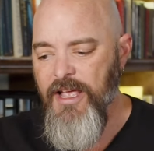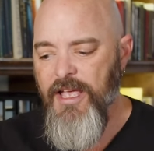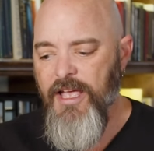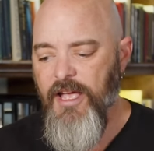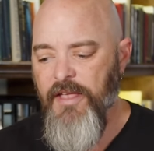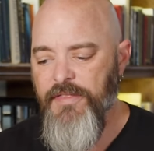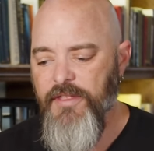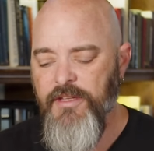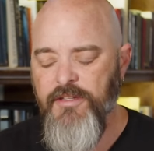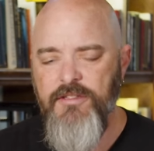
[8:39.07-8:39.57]

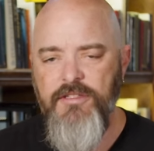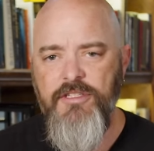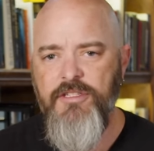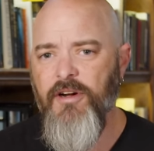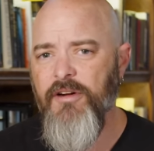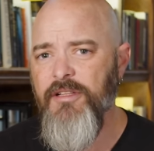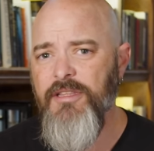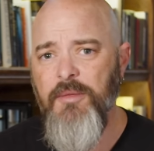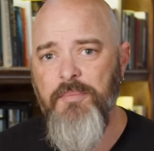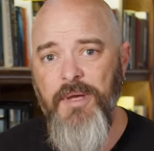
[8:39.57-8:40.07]
and then
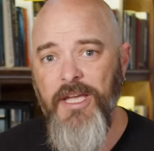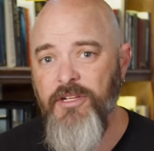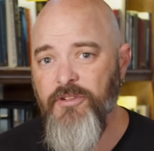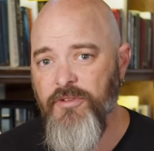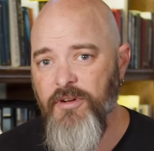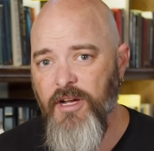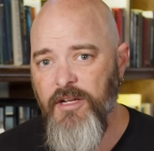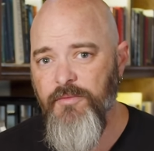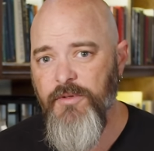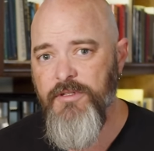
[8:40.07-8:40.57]
starting the
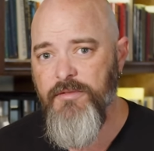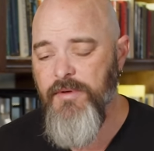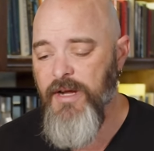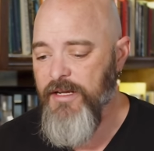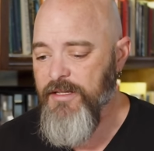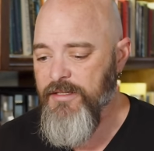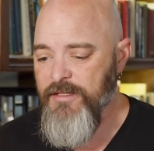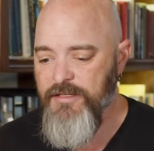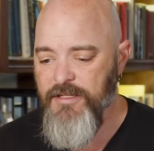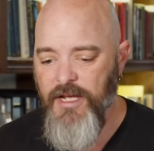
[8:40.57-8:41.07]
Patreon was
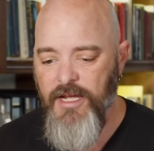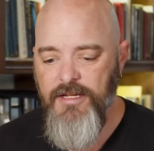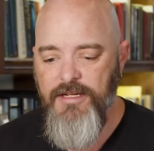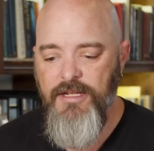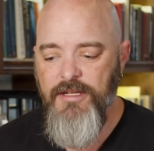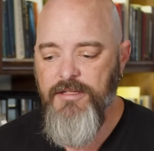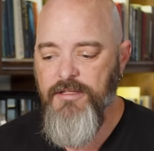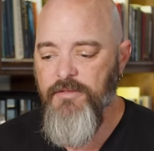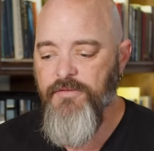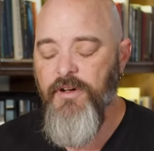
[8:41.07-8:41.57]
Rex's
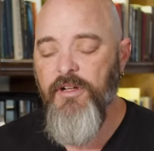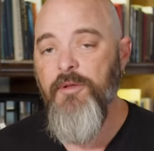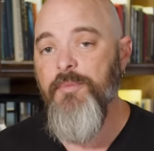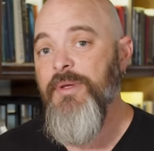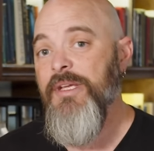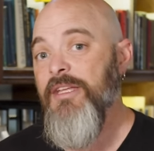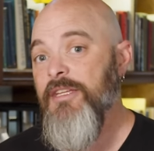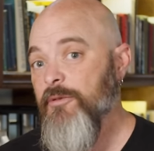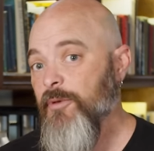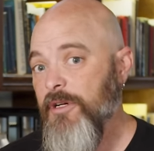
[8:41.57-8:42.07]
idea and
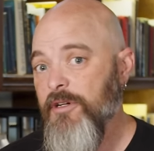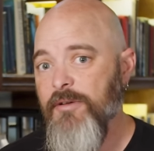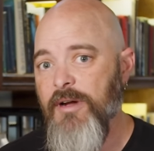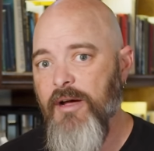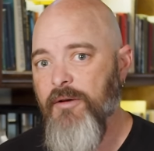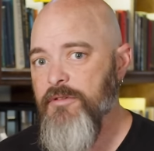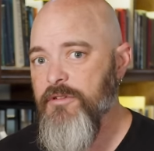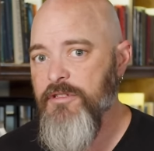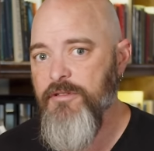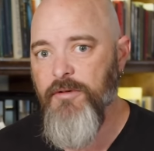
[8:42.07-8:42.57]
developing it into a
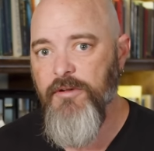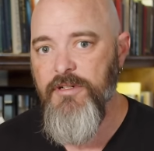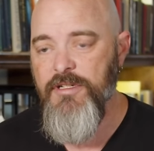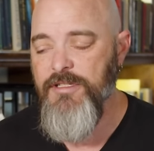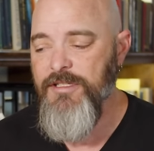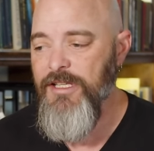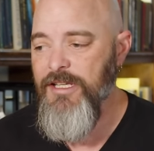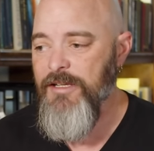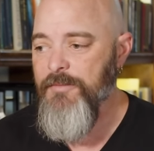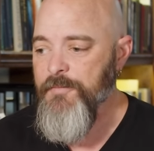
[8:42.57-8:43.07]
crowdsourced
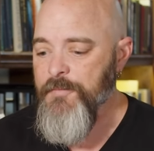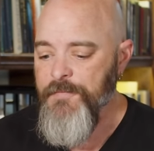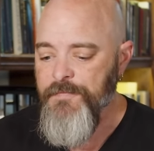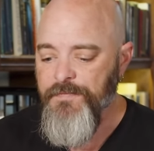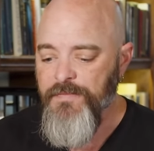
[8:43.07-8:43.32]
thing